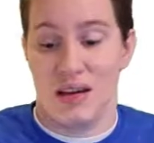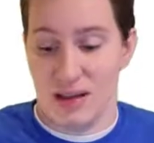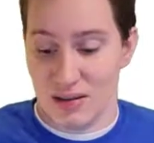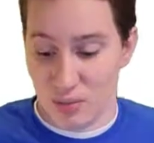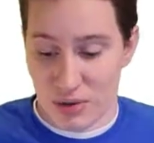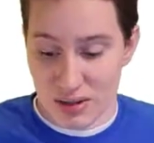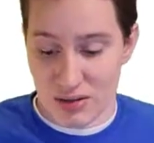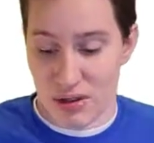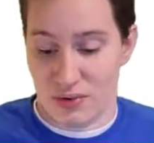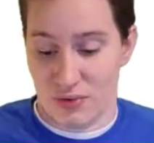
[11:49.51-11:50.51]
It's pretty
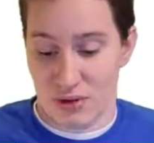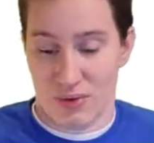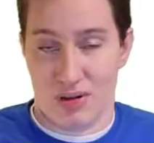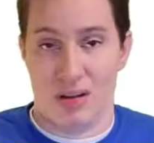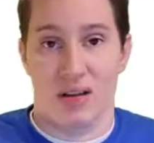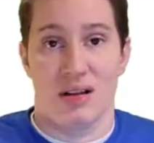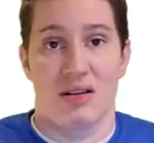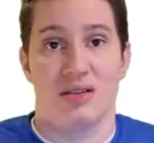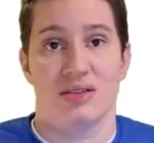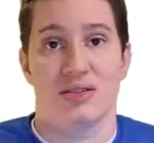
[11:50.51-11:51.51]
straightforward.
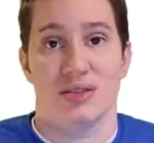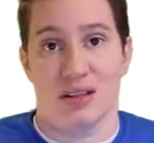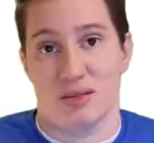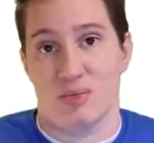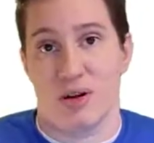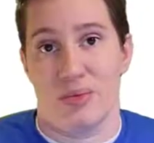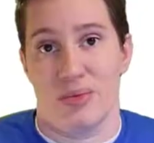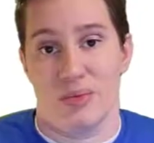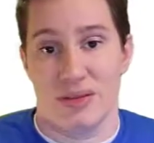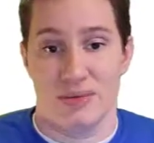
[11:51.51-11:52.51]
Let's try some
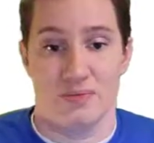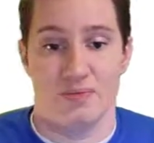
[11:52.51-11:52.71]
problems.